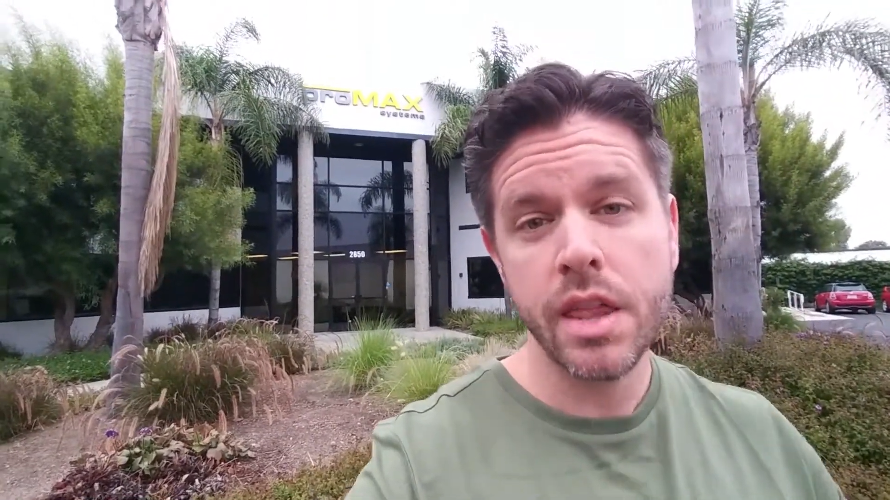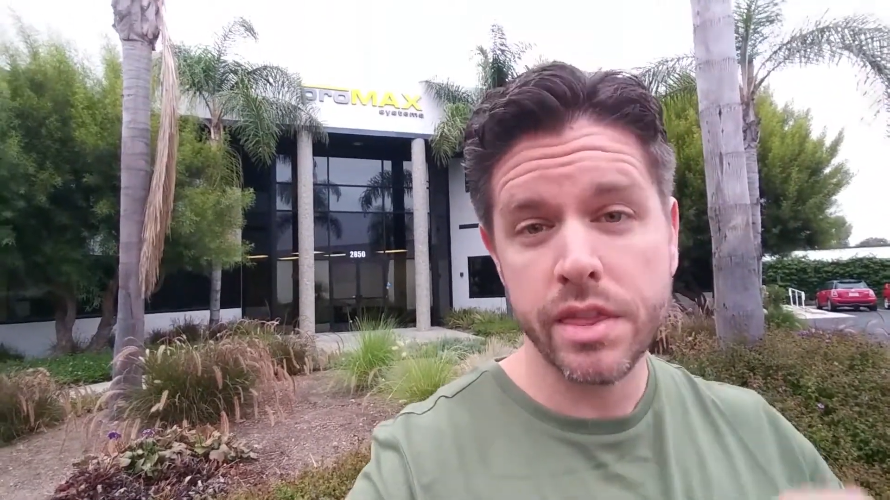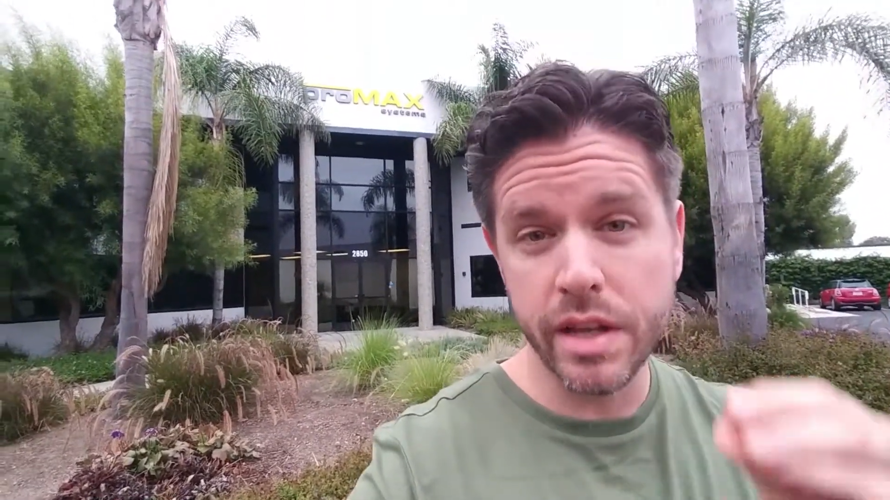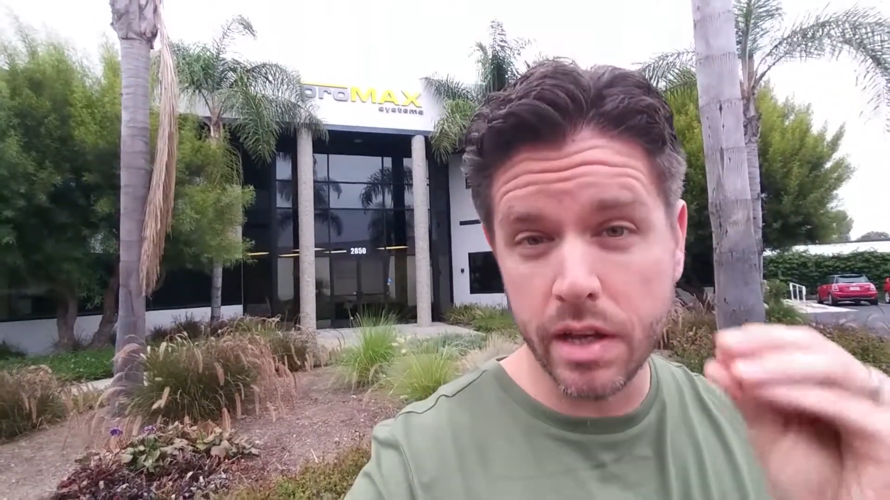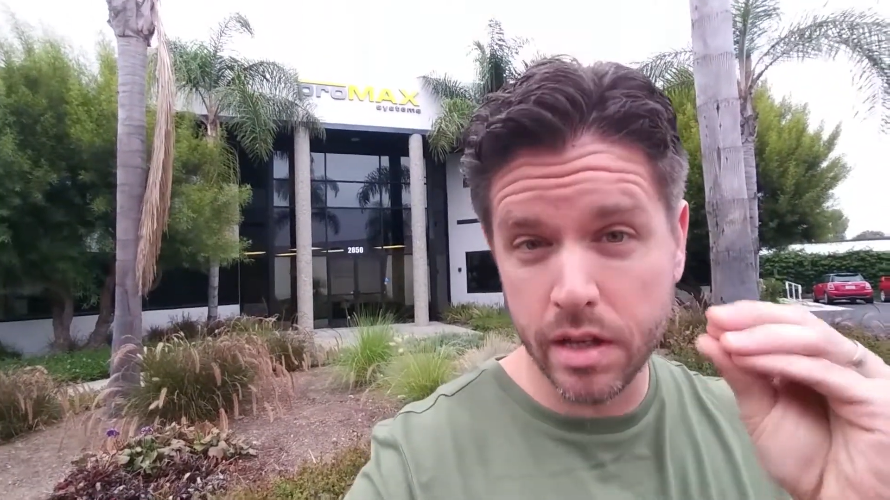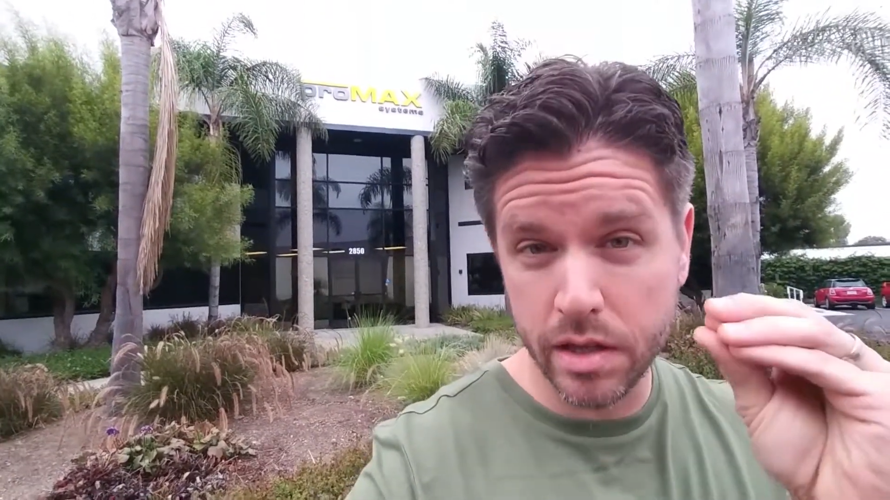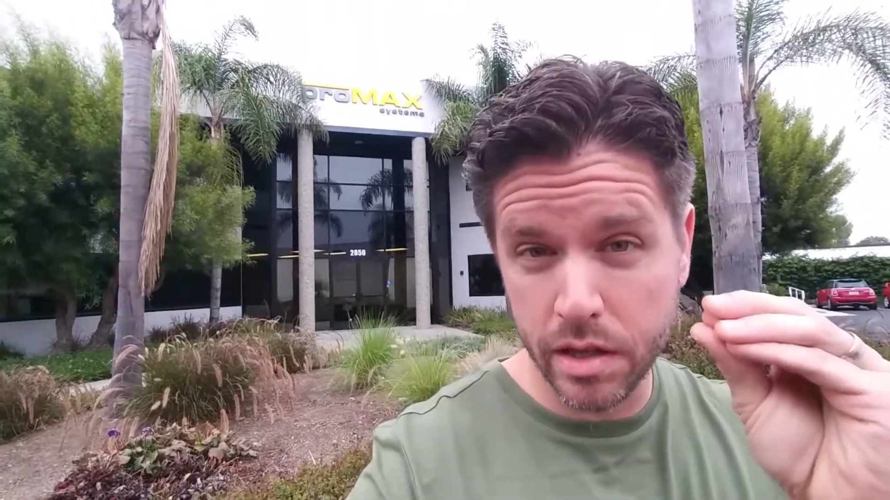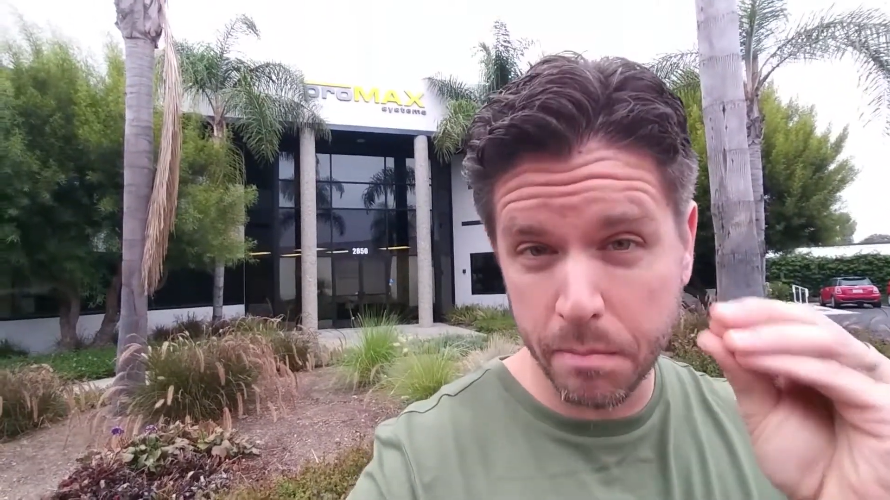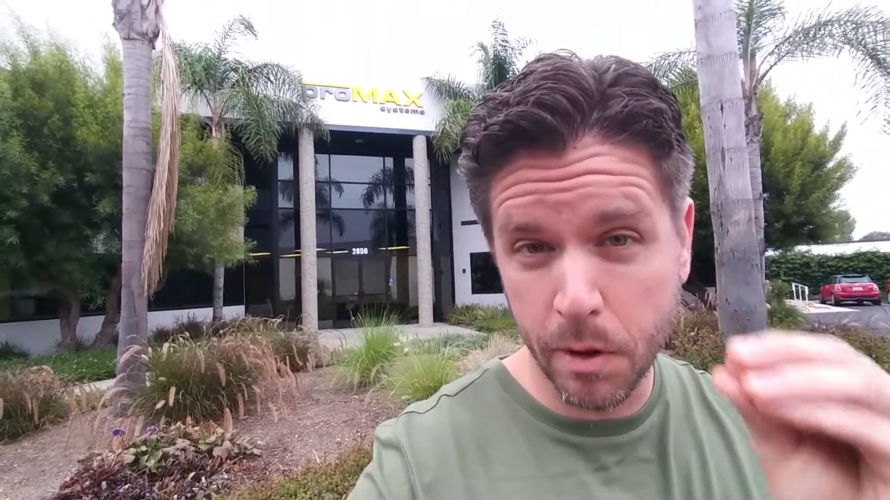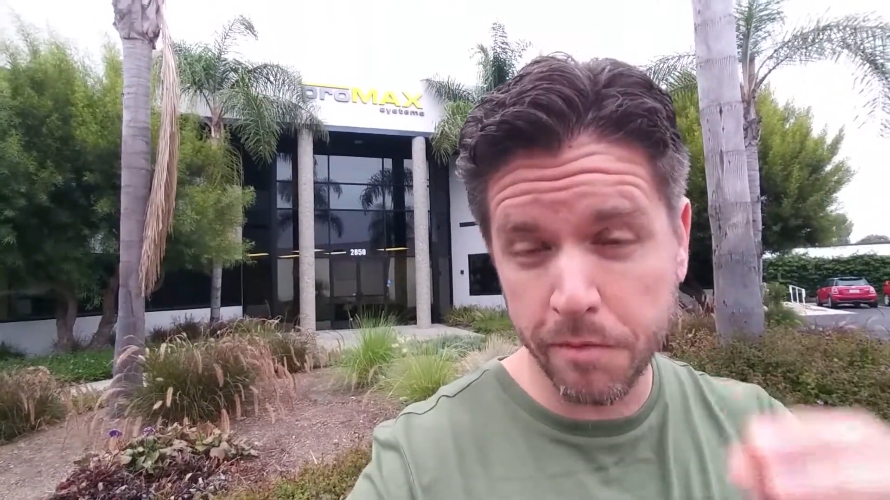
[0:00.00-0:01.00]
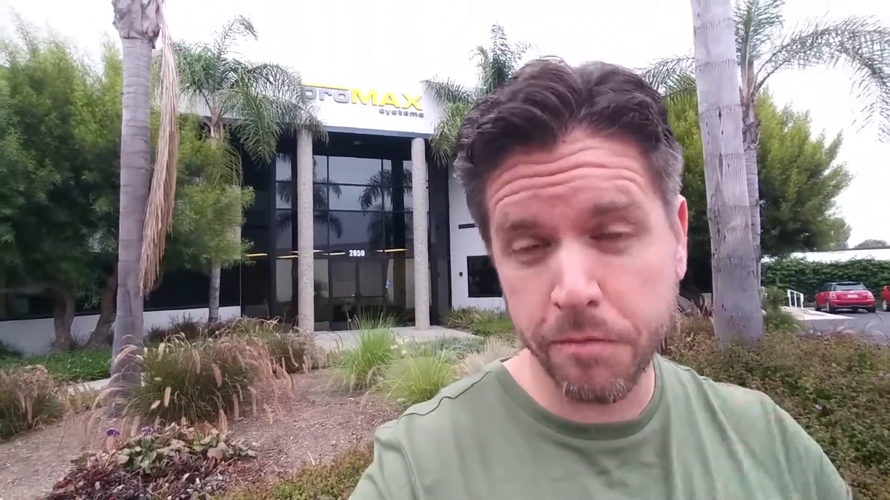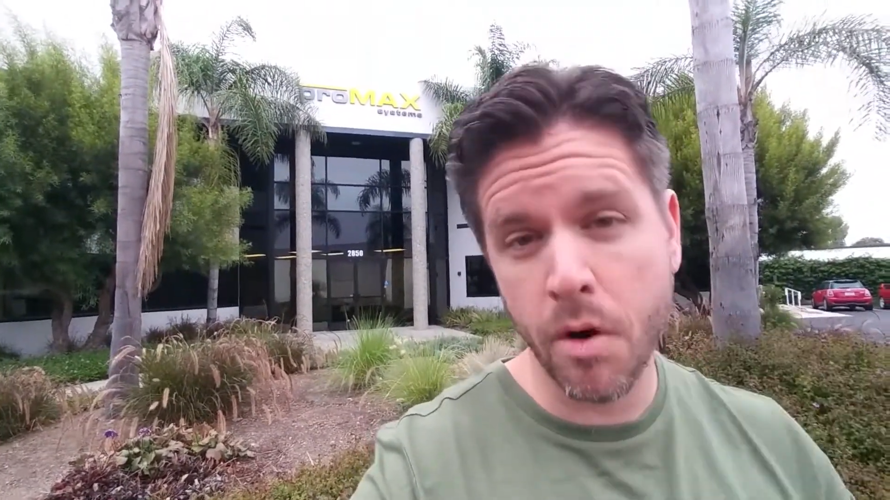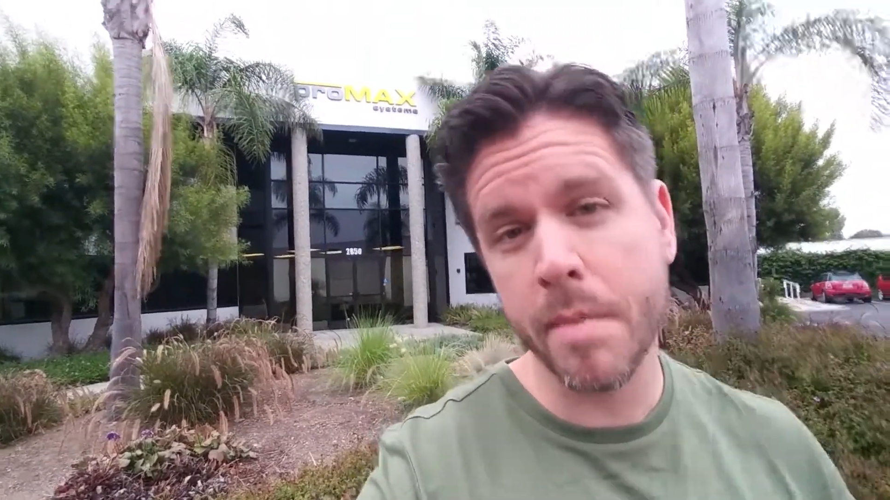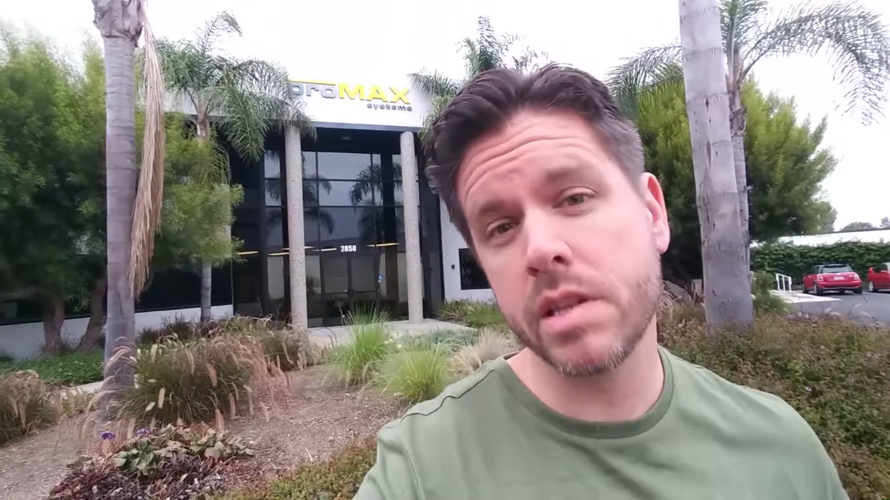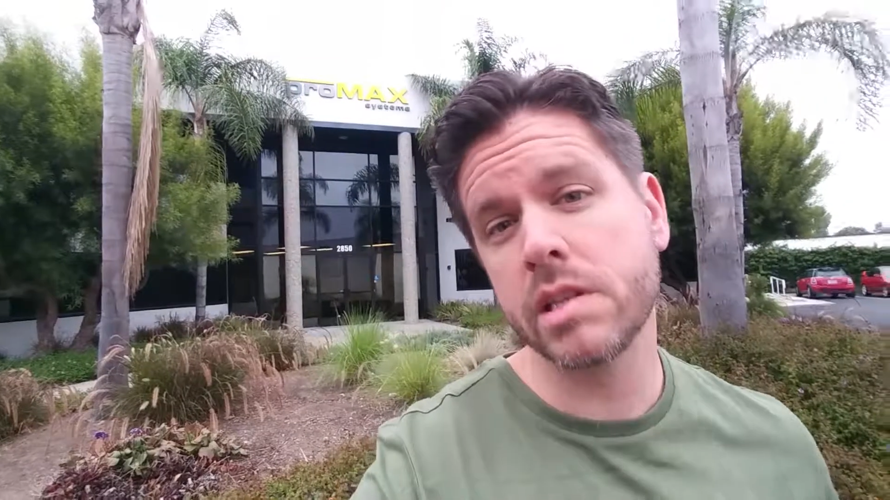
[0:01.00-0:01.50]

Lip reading: the performance